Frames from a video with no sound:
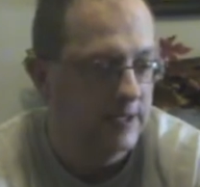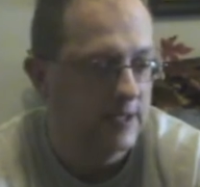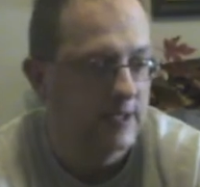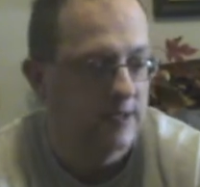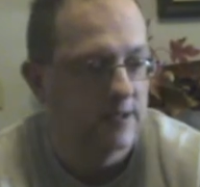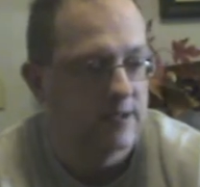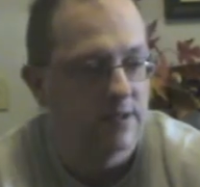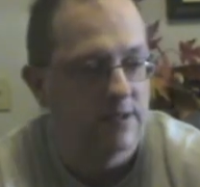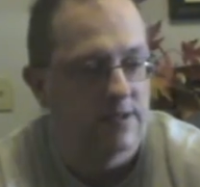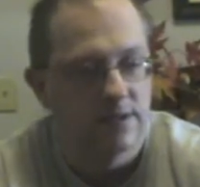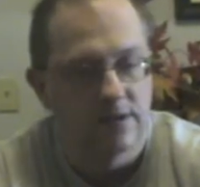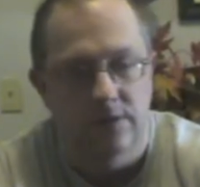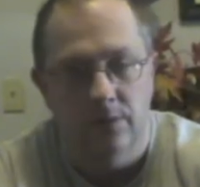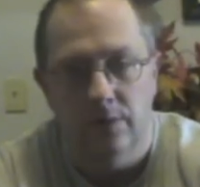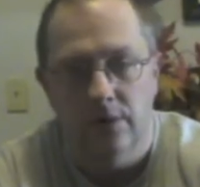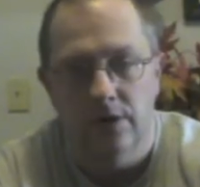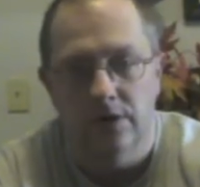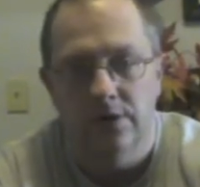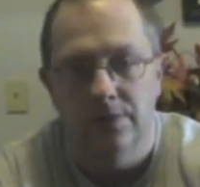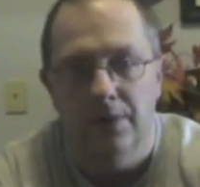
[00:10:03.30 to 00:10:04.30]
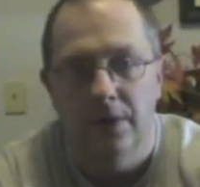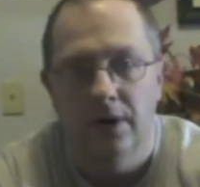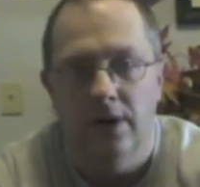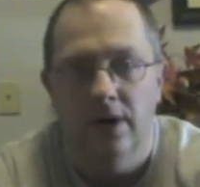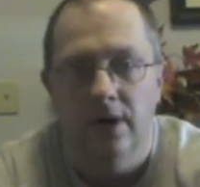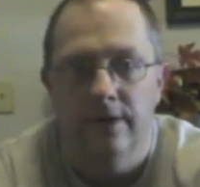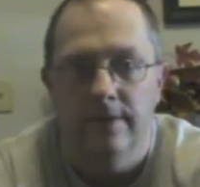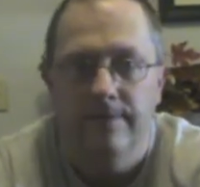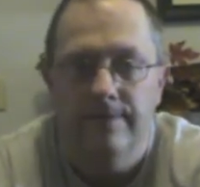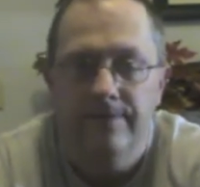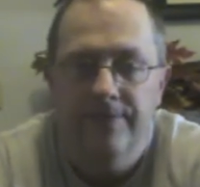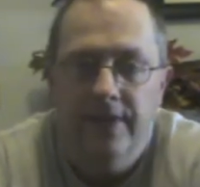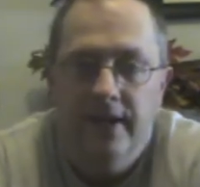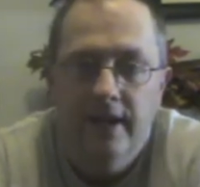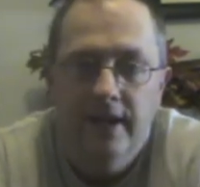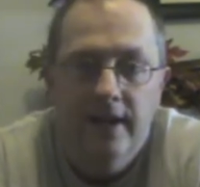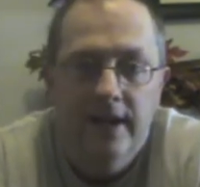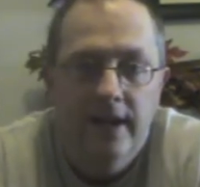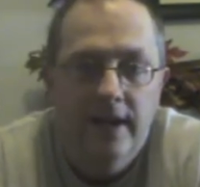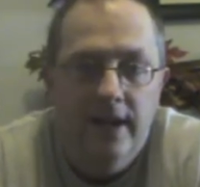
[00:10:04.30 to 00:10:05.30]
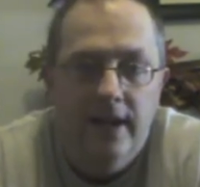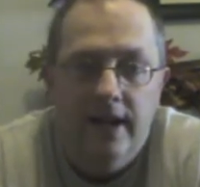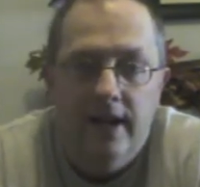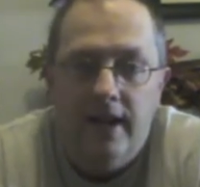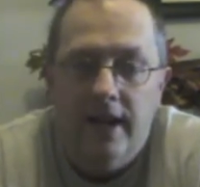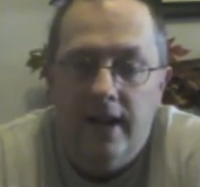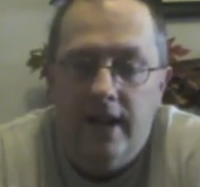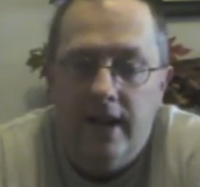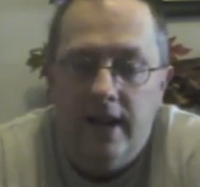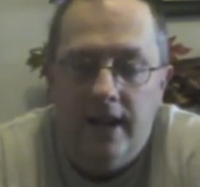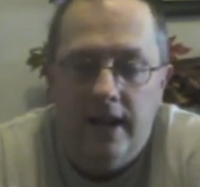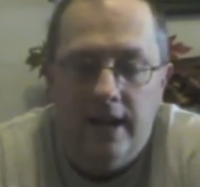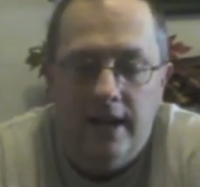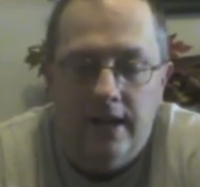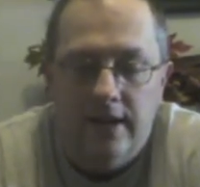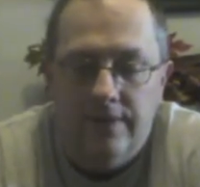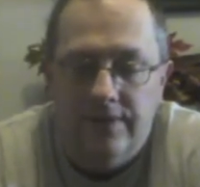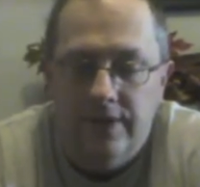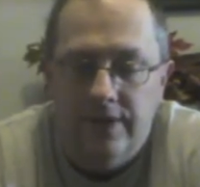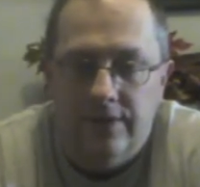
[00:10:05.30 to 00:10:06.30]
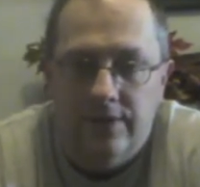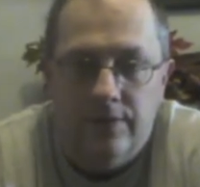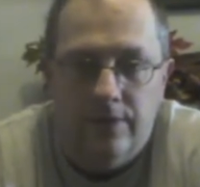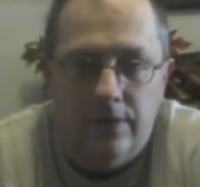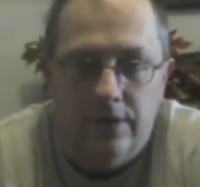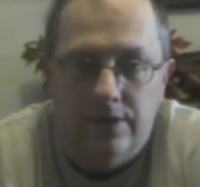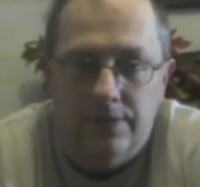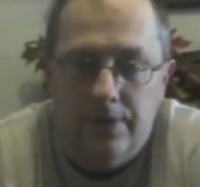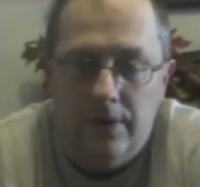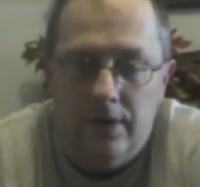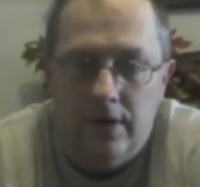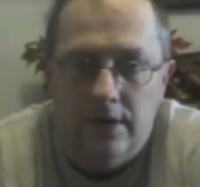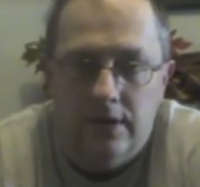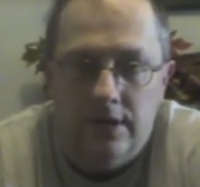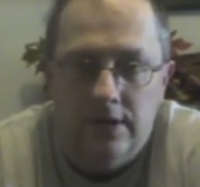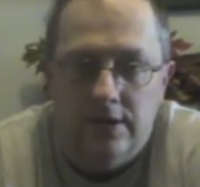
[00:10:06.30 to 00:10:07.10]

says this is the worst part, and if it's the worst part,